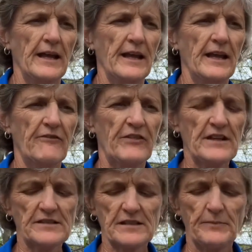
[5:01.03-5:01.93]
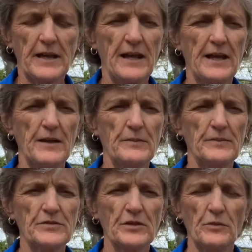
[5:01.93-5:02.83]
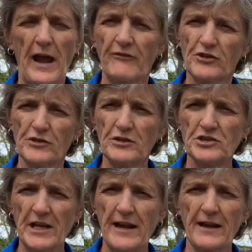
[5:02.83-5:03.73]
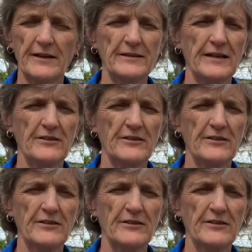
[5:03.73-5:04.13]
If this becomes, after you check 10 to